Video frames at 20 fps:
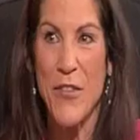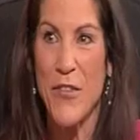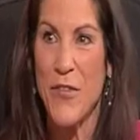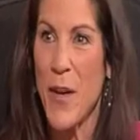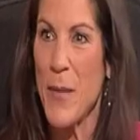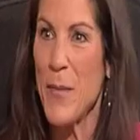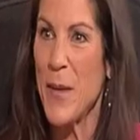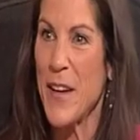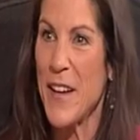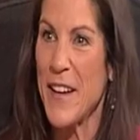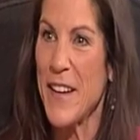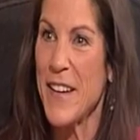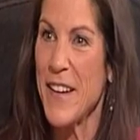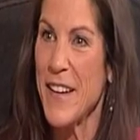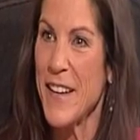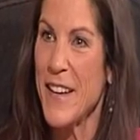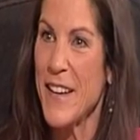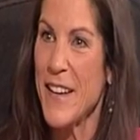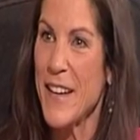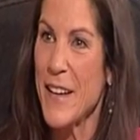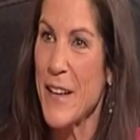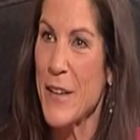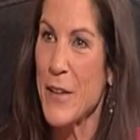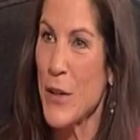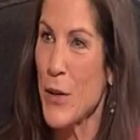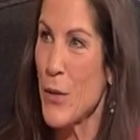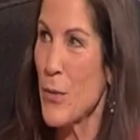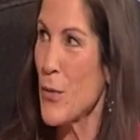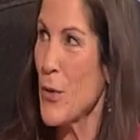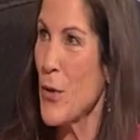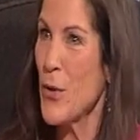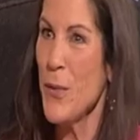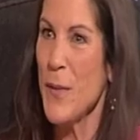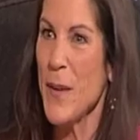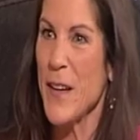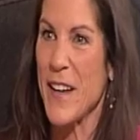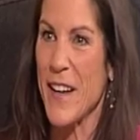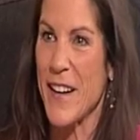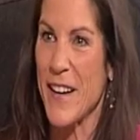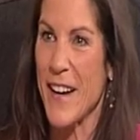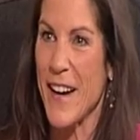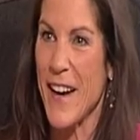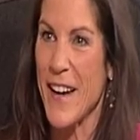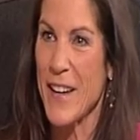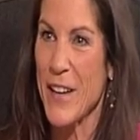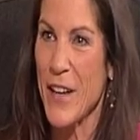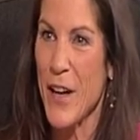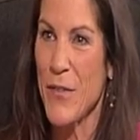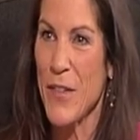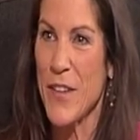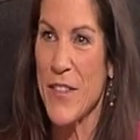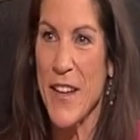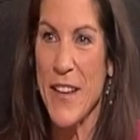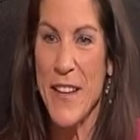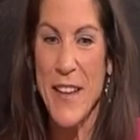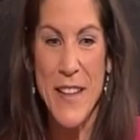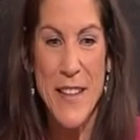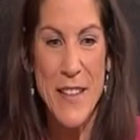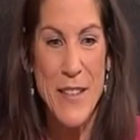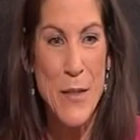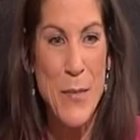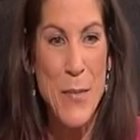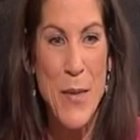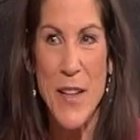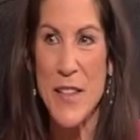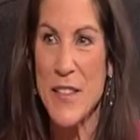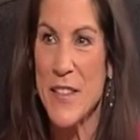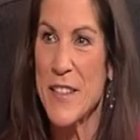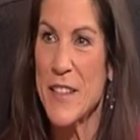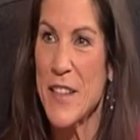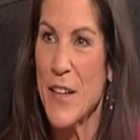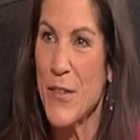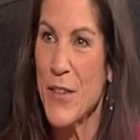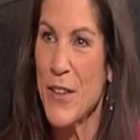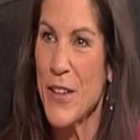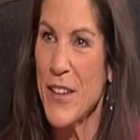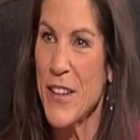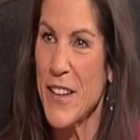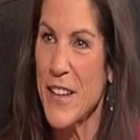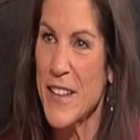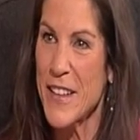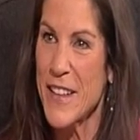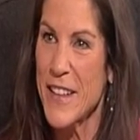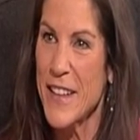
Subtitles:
feminine little room here. I love this. I think it's the best it's ever looked.